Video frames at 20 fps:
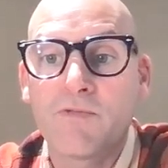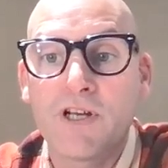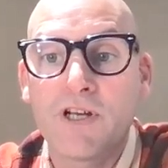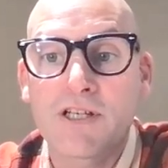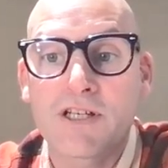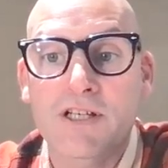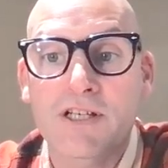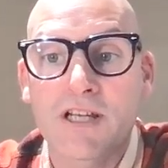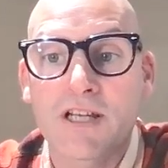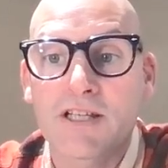
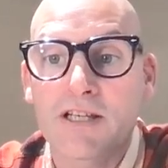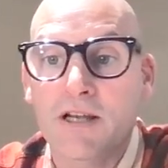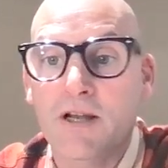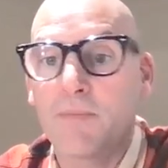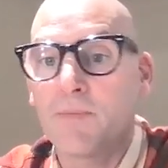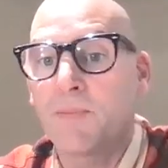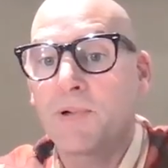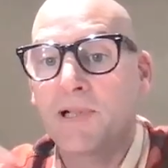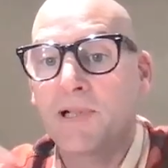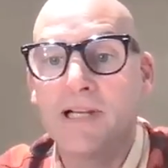Regis, it's
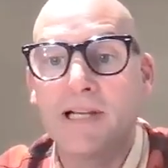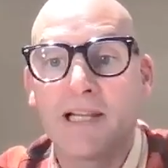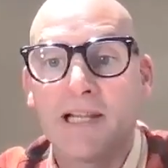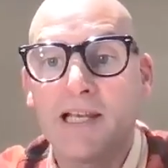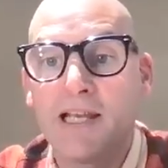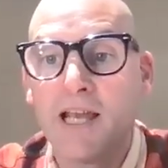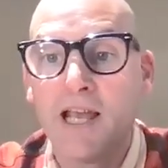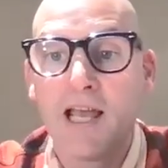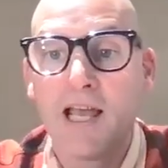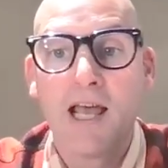
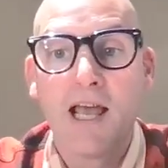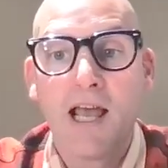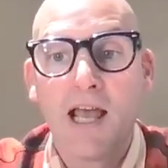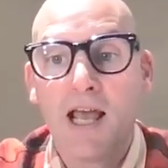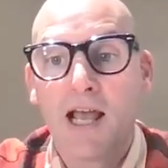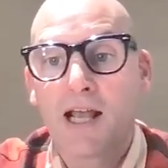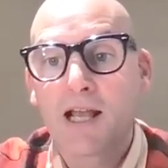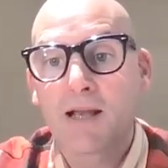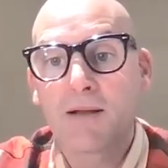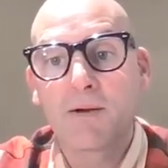completely
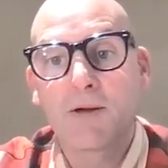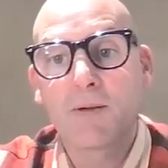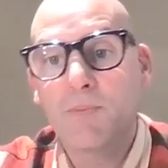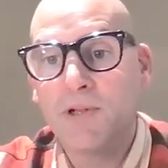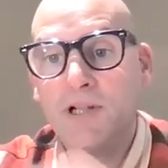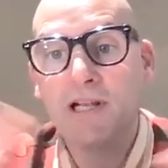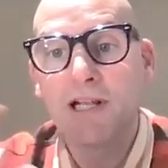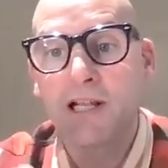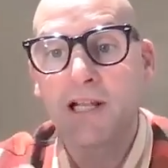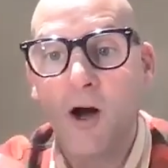
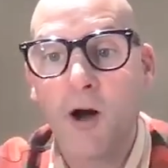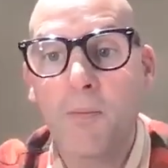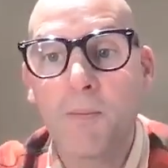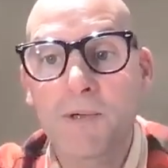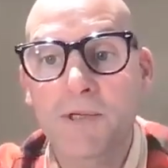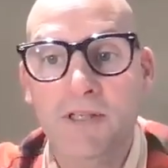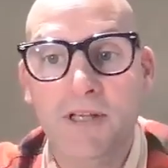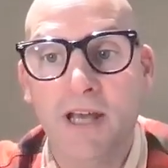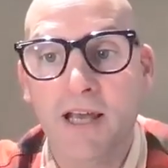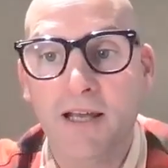
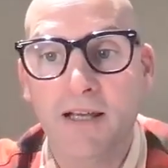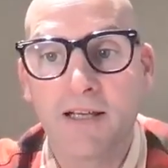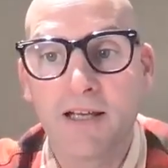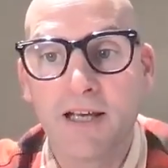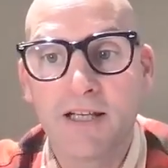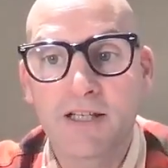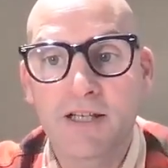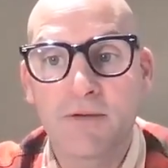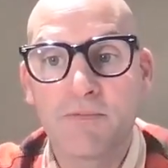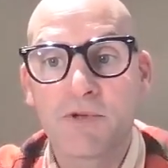opposite
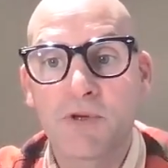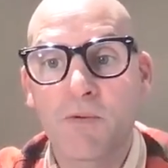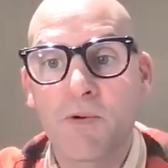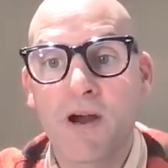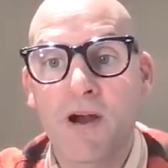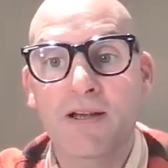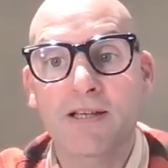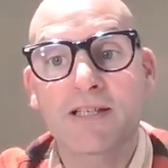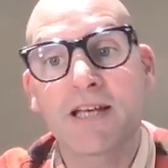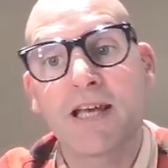in terms of
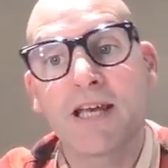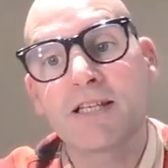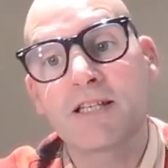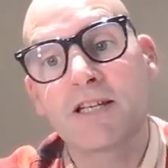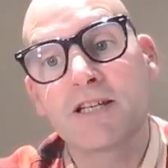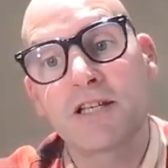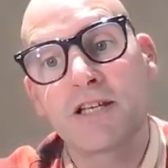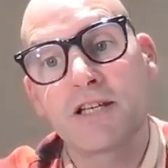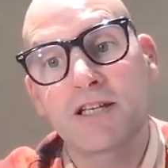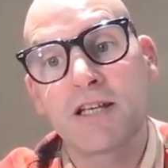where it sits,
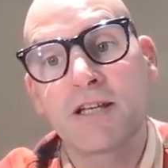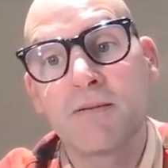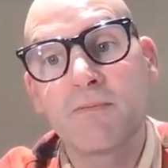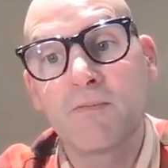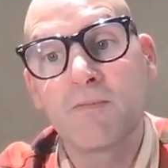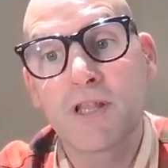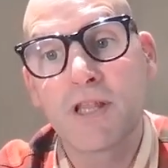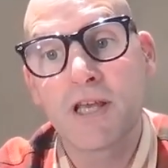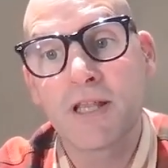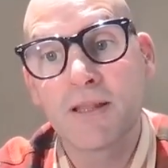because it's
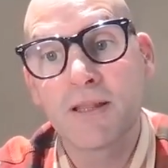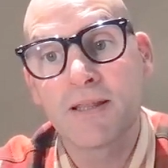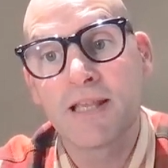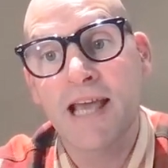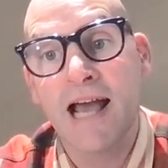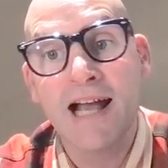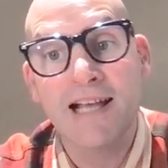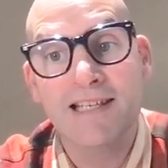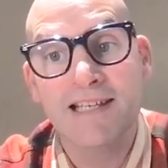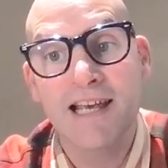within the
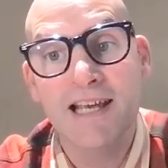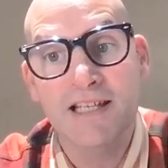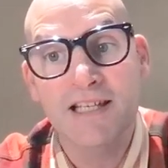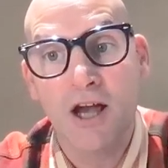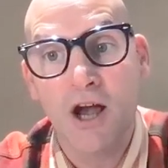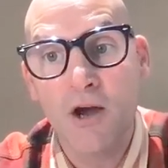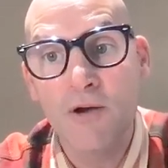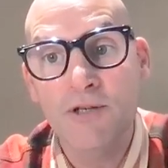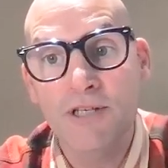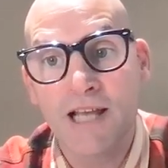asset as a
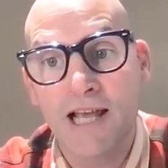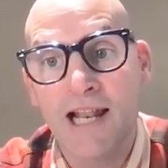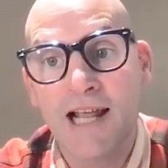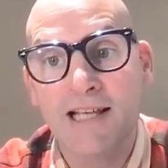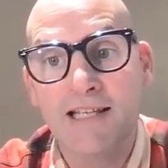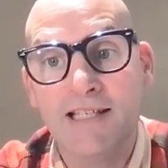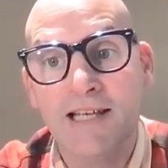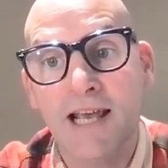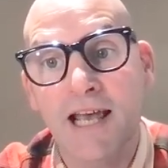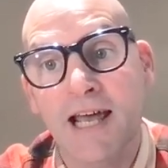hotel
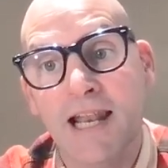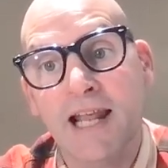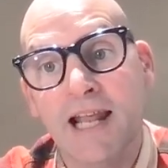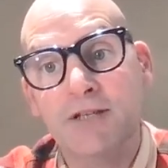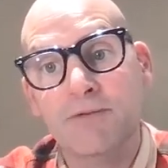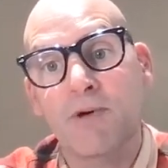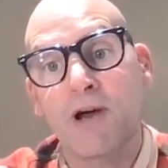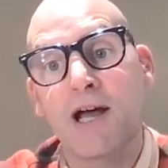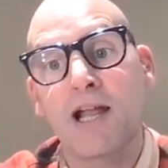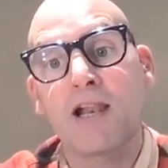asset. And
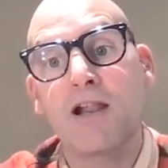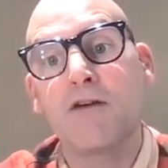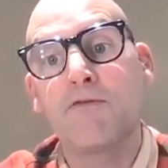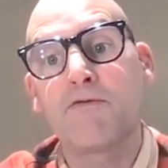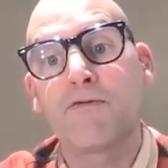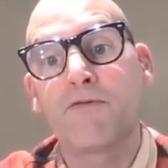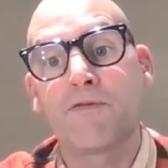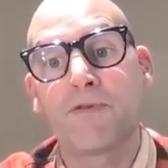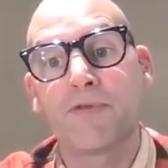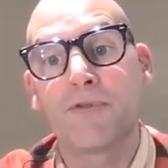that's why I love
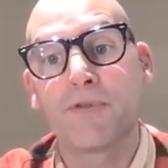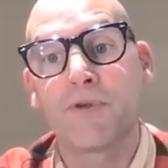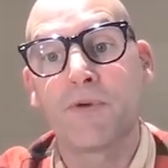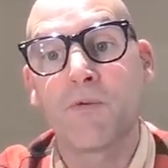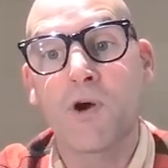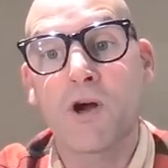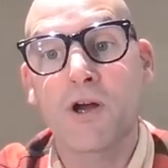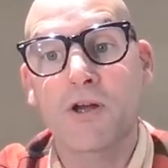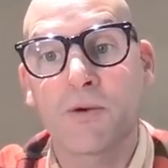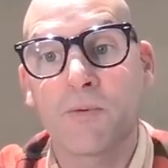the
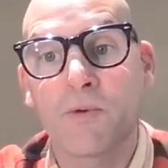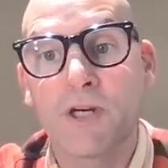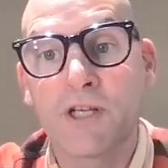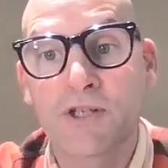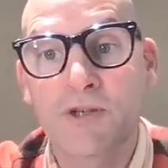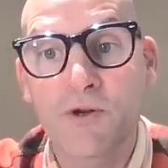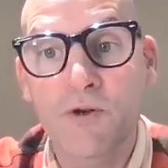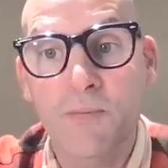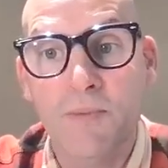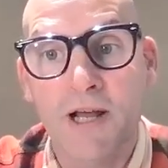work that we
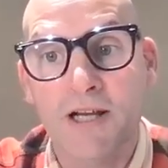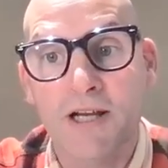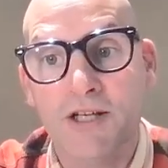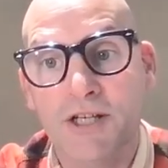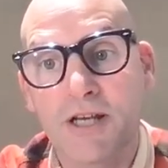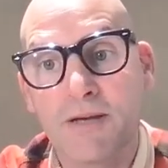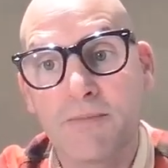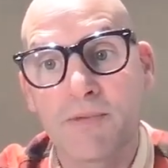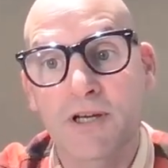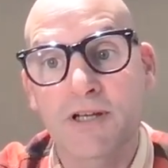do at Black
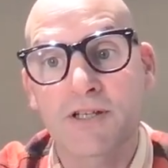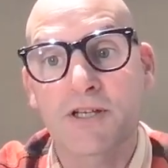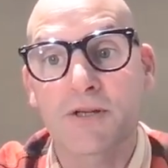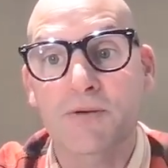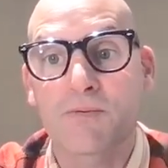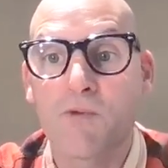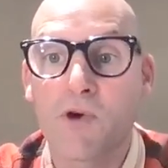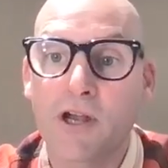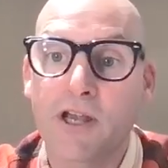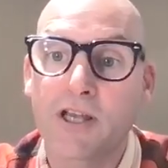Sheep, because
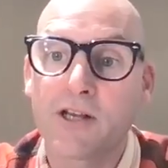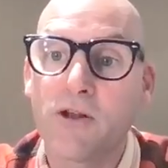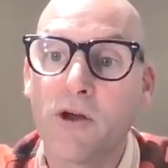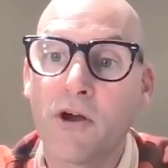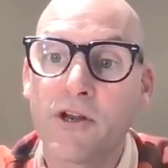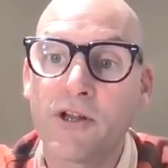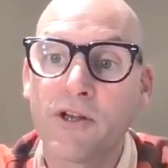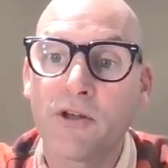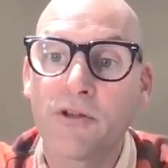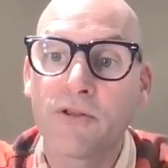it's working not
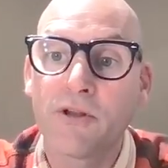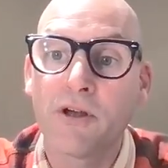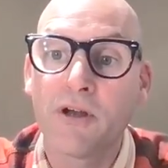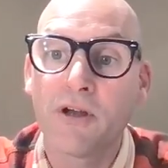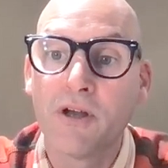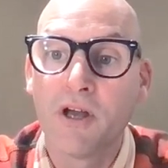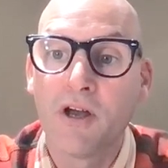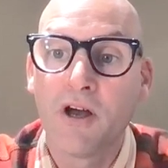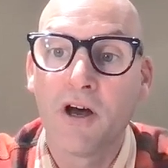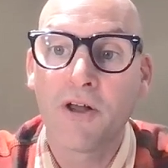only on
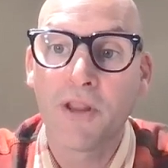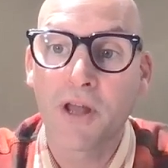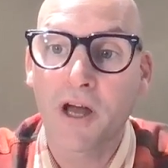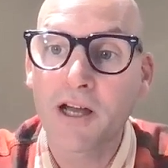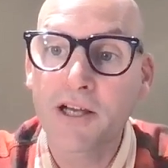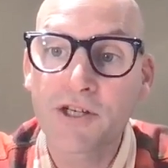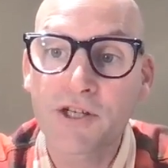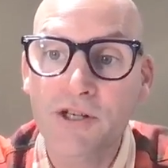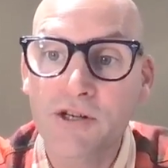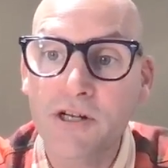the
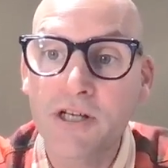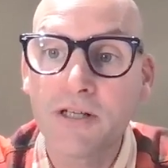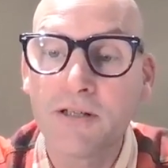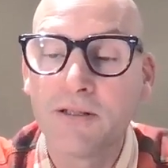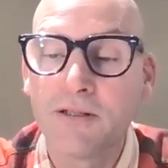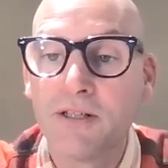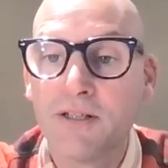high street